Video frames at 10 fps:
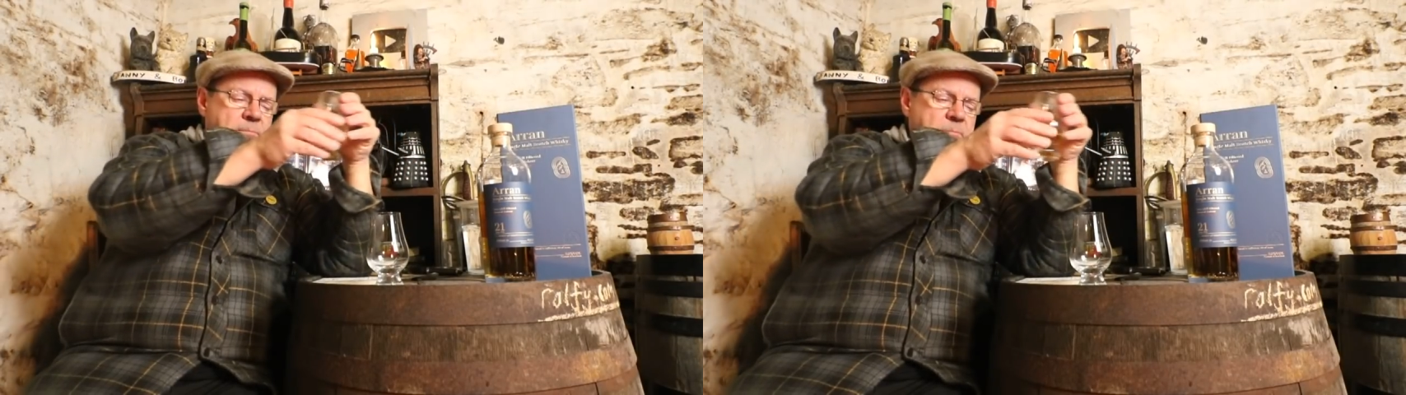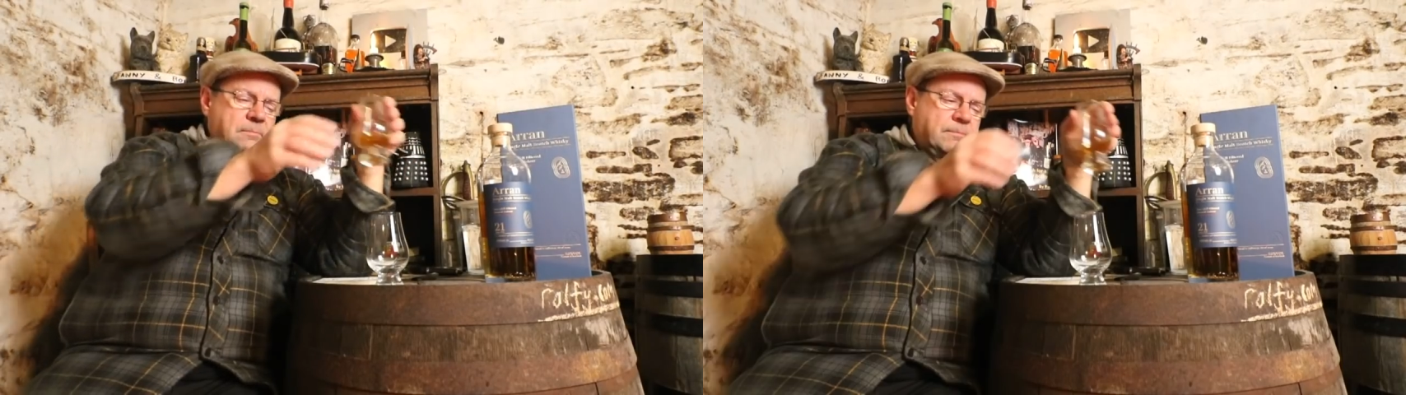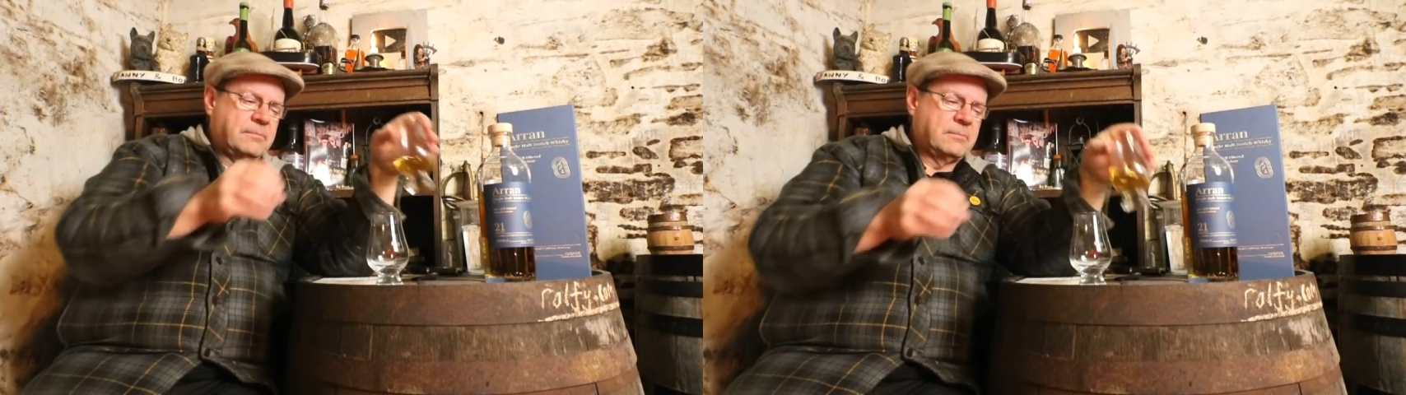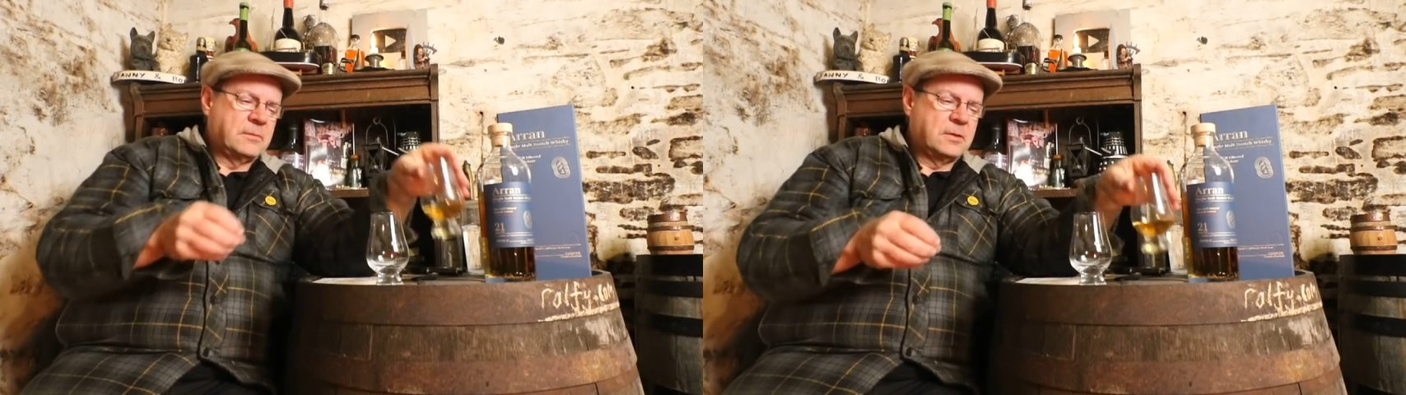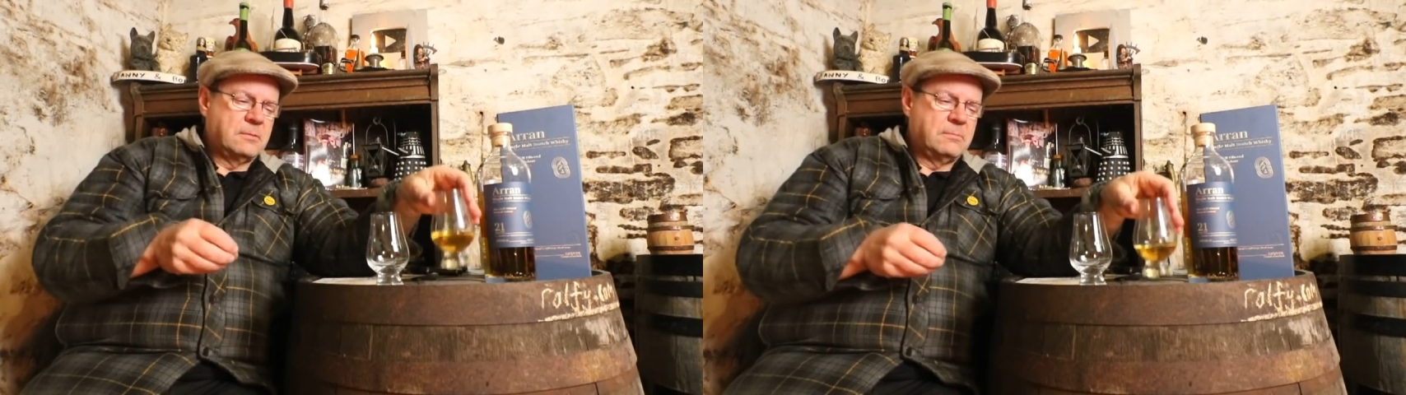
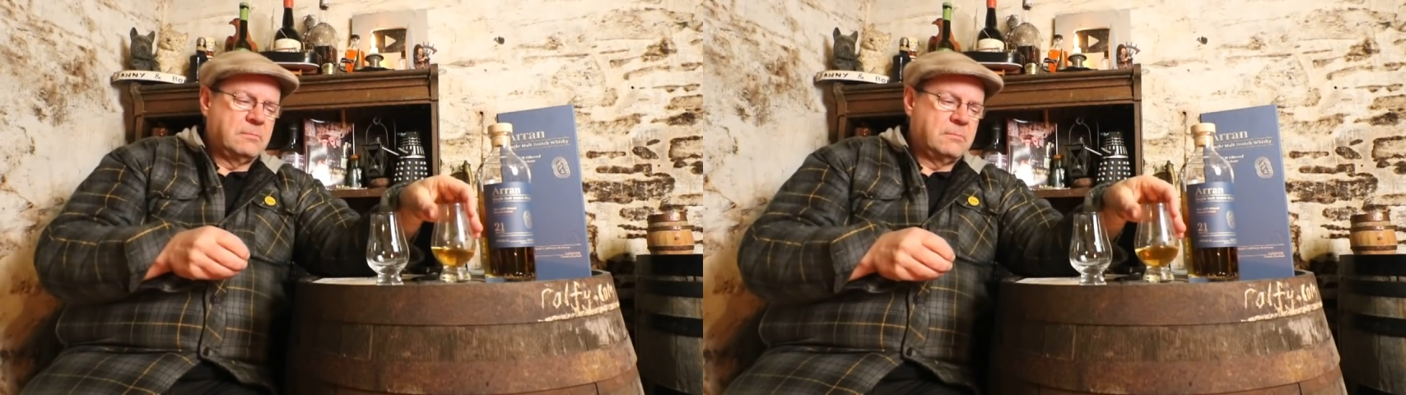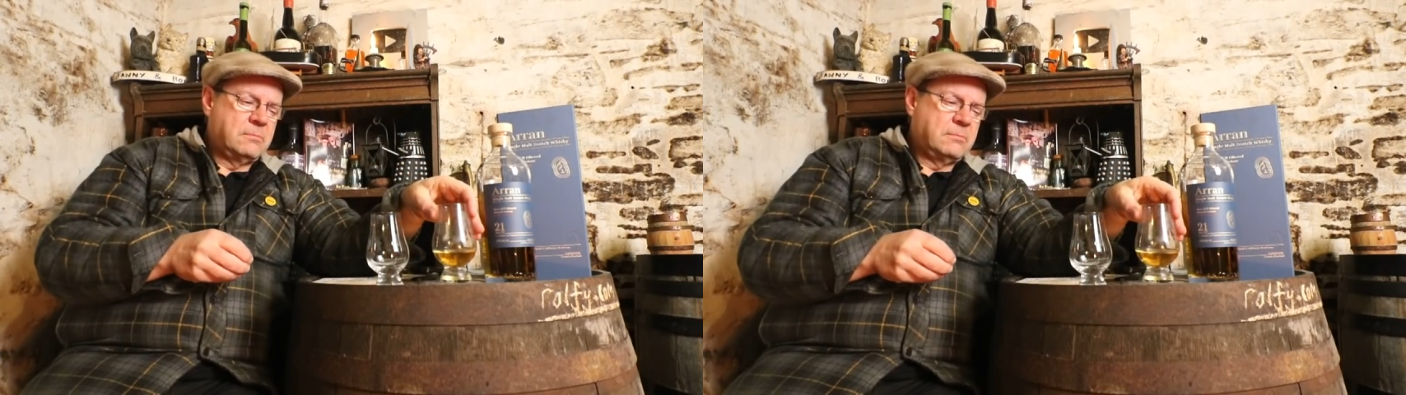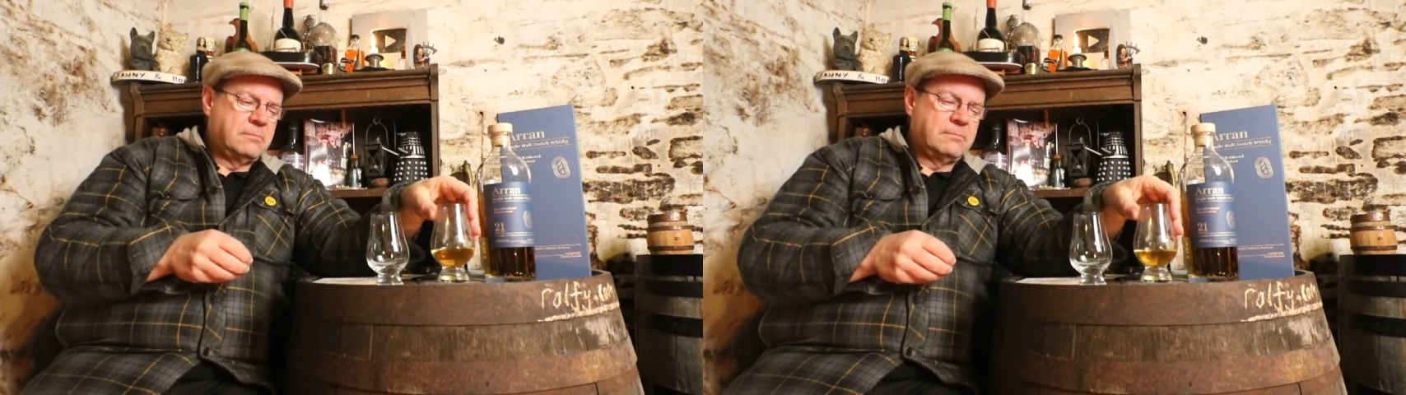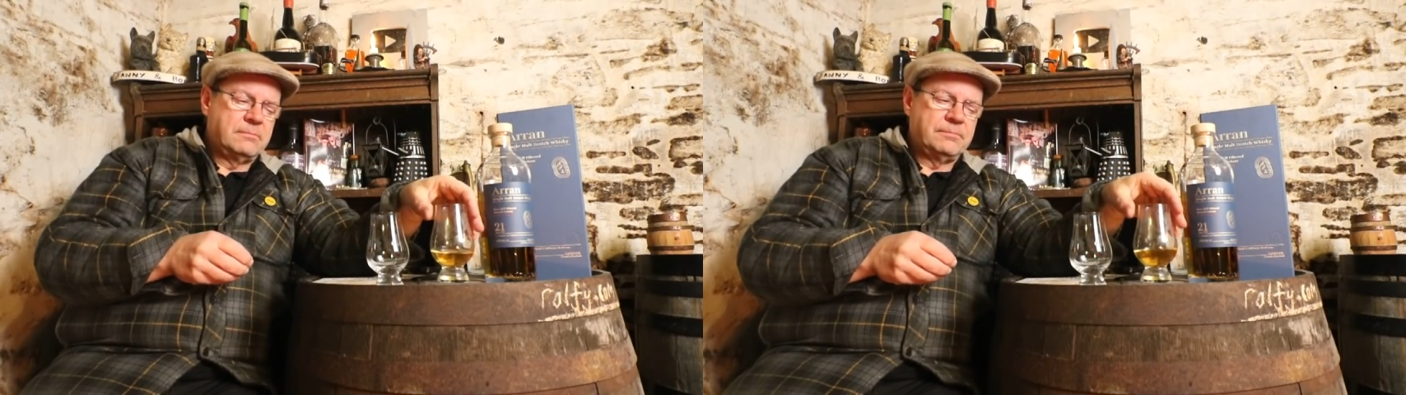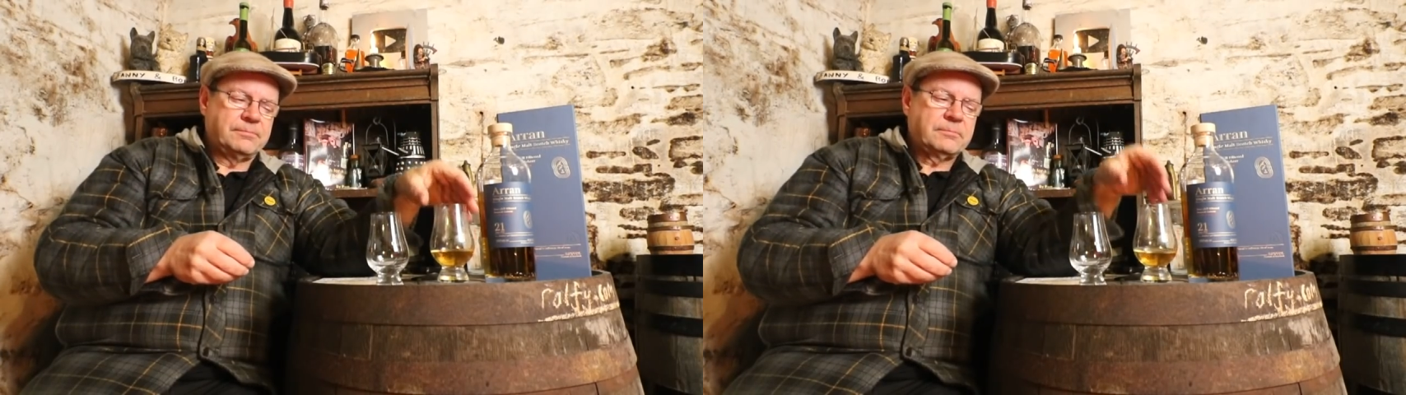
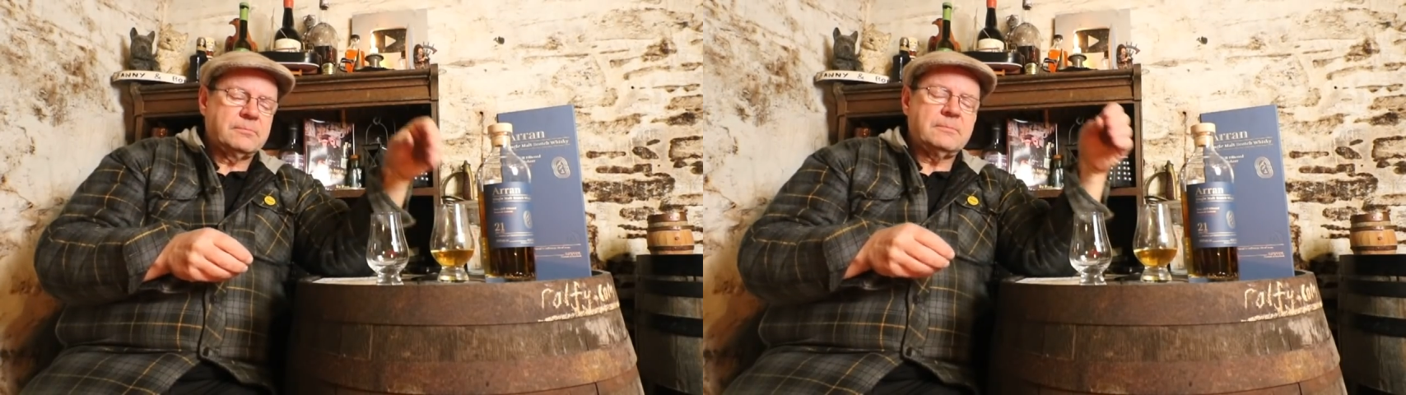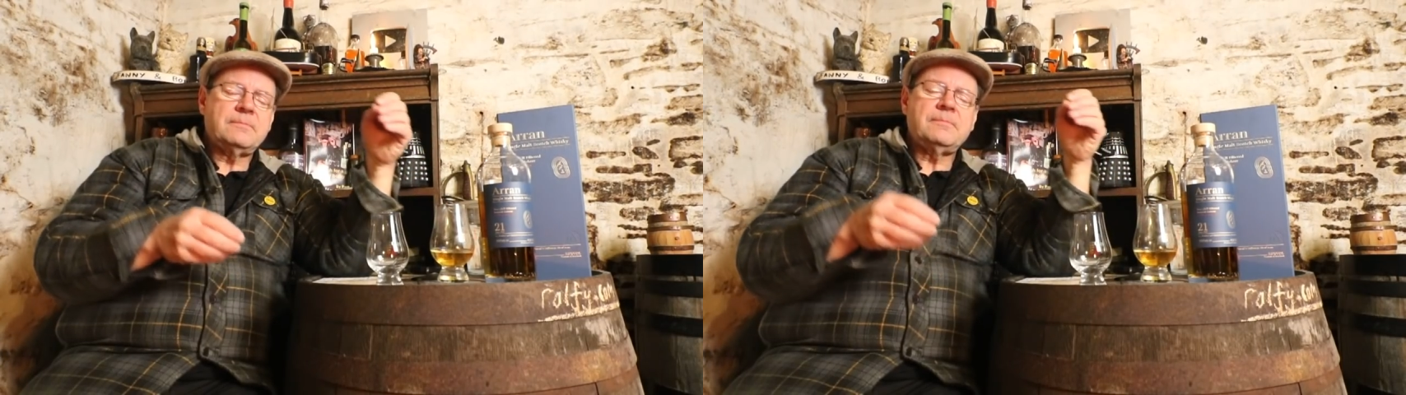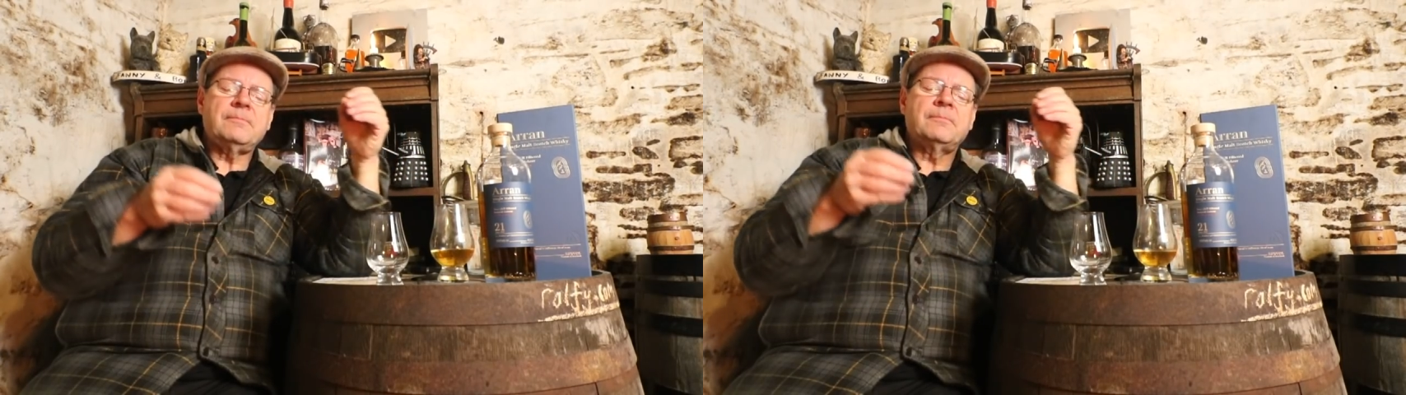(no one is talking)